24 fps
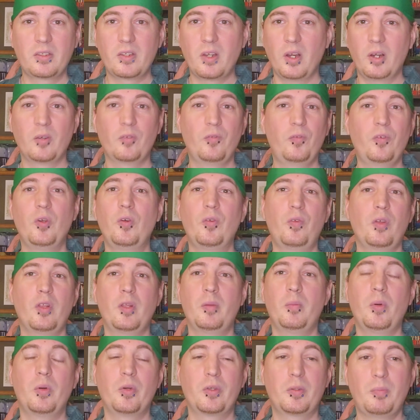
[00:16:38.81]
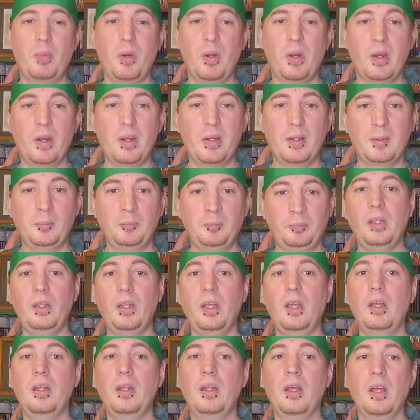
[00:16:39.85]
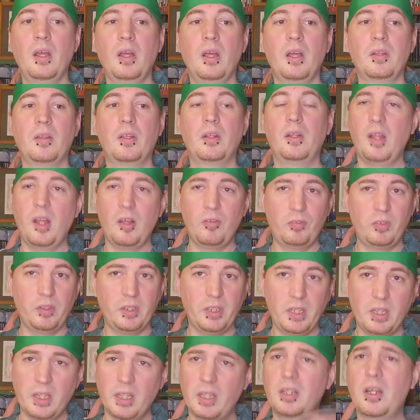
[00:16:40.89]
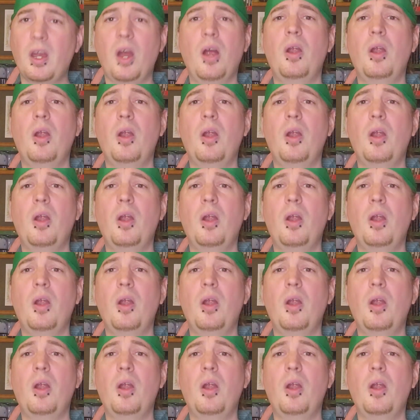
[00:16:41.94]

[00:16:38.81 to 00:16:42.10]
kung fu for the most part. And then the lovely